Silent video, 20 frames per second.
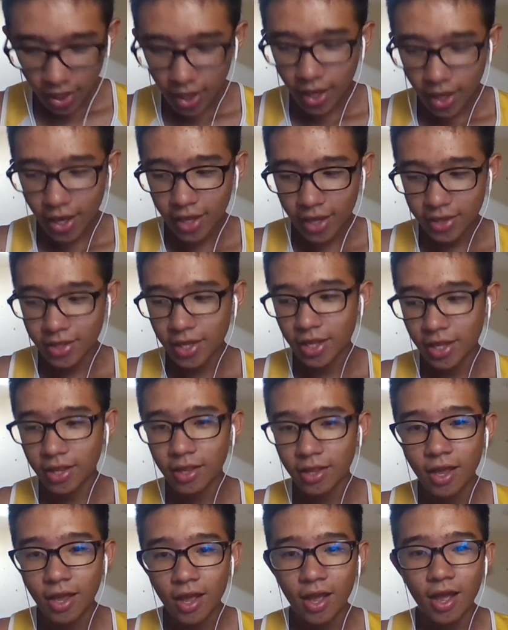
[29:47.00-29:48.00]
and then
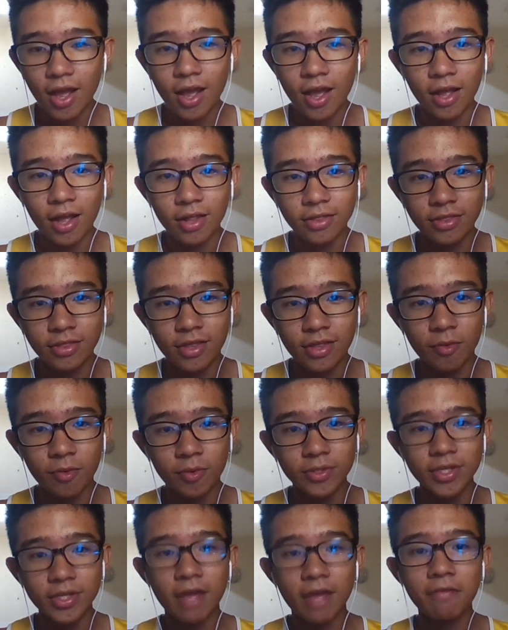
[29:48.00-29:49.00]

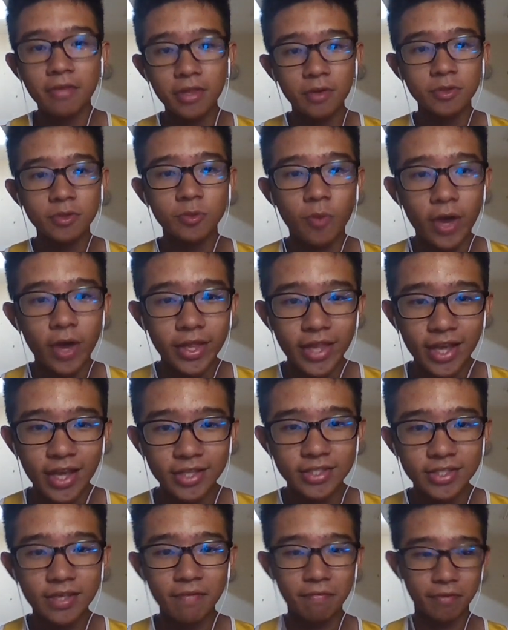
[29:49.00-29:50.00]
everything was white
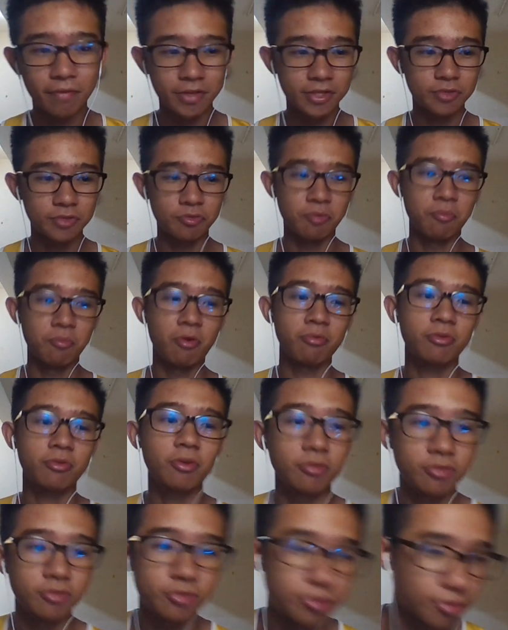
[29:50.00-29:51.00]
except for this remote
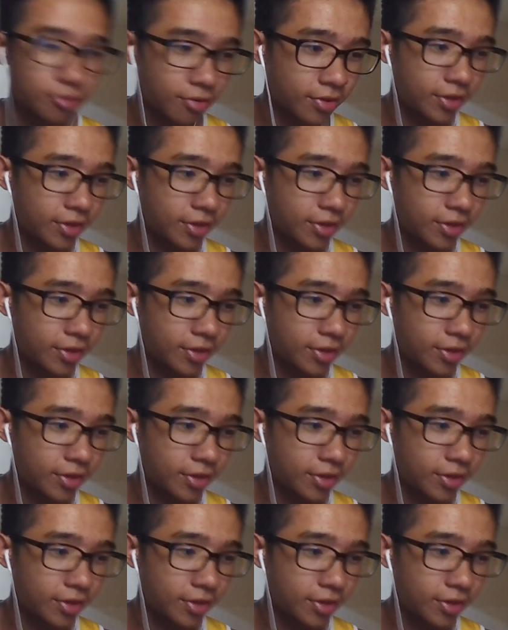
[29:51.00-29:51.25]
control.